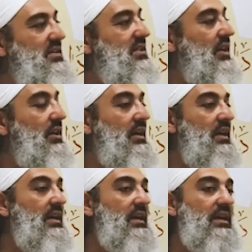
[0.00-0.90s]
So
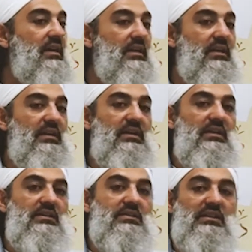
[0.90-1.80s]

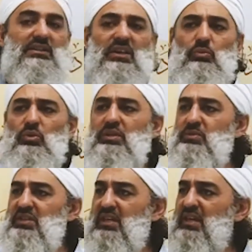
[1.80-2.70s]
Sayyidina Dawood, he
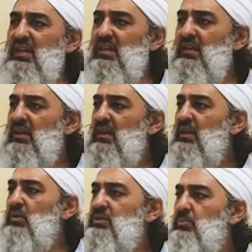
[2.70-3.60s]
was a king,
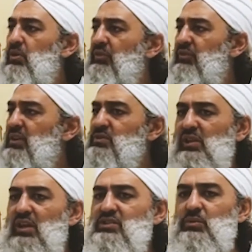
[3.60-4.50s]
he was a prophet, he was
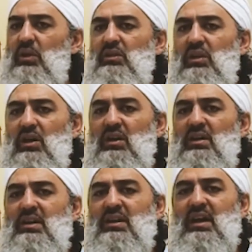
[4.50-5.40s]
close to Allah.
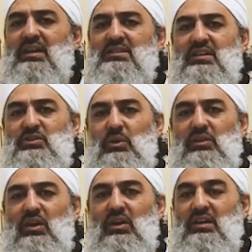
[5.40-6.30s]
And he said to
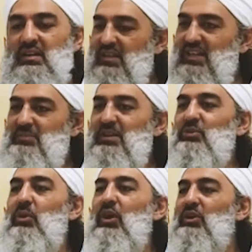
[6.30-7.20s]
Allah, lead me to
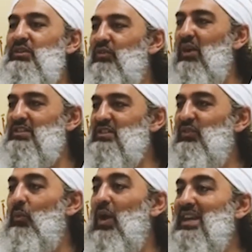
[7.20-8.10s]
my own devices
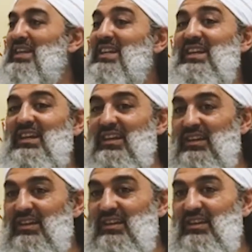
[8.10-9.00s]
for 1 year.
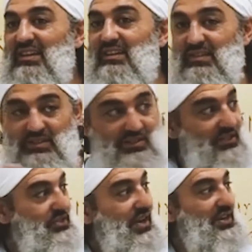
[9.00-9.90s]
This is
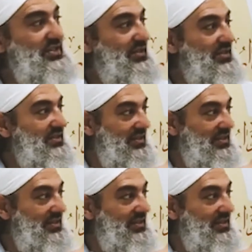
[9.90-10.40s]
distractions.